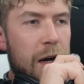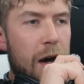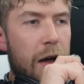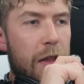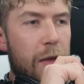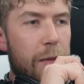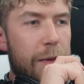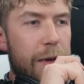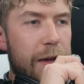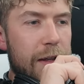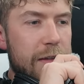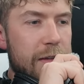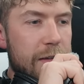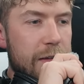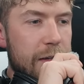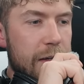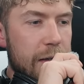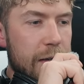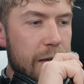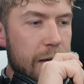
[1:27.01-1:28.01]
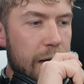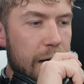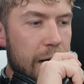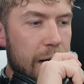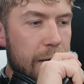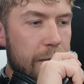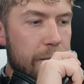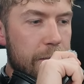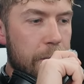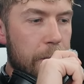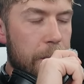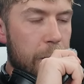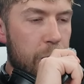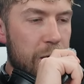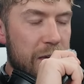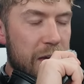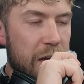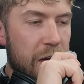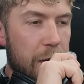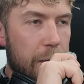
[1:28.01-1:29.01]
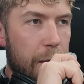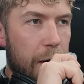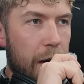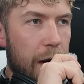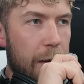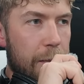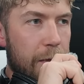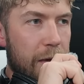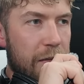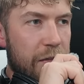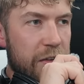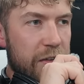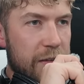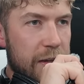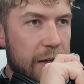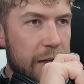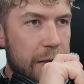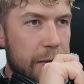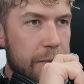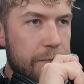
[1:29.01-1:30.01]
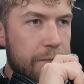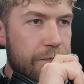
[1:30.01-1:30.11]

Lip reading: other bits. Was in Dubai previously,